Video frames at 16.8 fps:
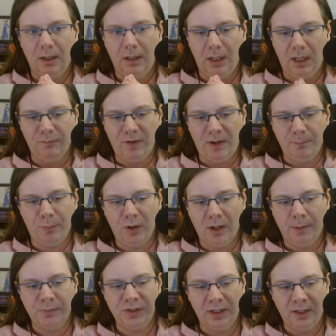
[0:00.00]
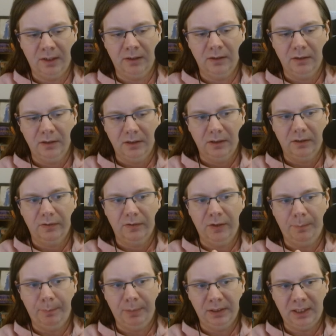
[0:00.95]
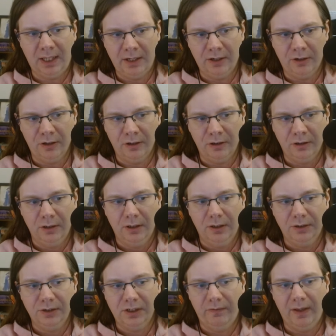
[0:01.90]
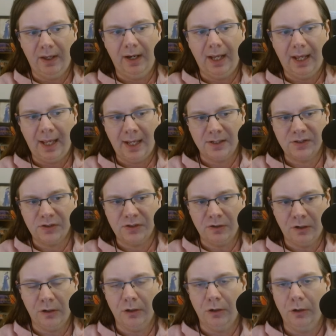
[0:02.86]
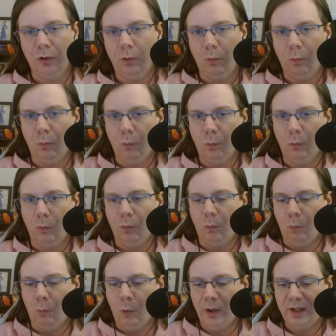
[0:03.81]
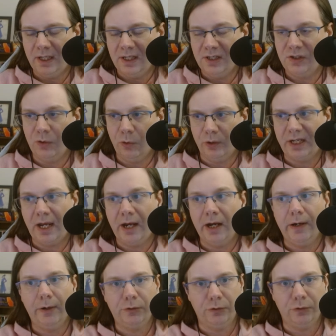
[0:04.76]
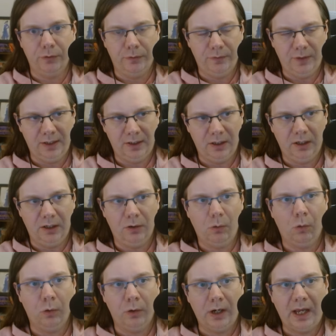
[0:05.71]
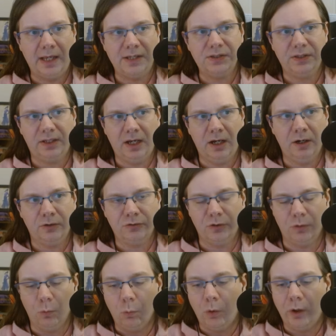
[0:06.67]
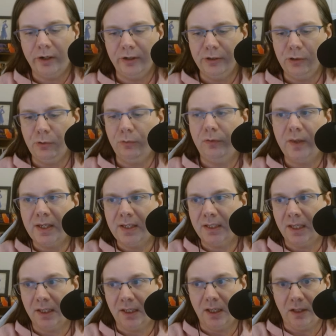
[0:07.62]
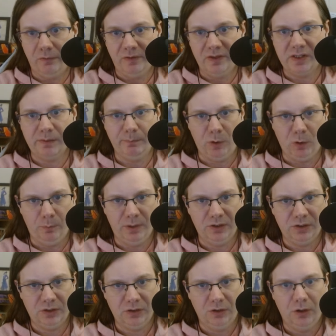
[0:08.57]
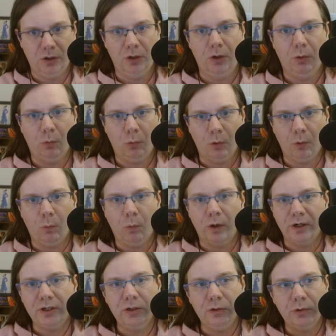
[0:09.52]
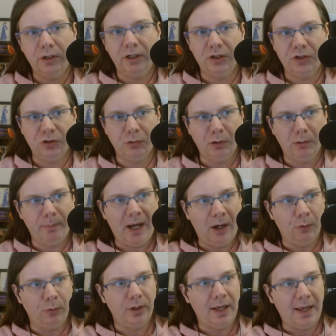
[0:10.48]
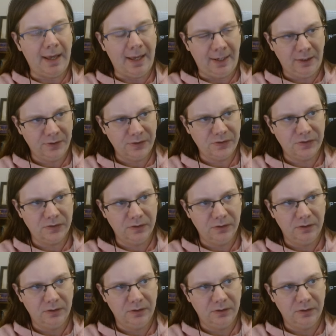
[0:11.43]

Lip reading: If I'm prompting the player to then answer, what is your character thinking? Or I ask the character, what are you thinking in this moment? Or what are you going to do about X?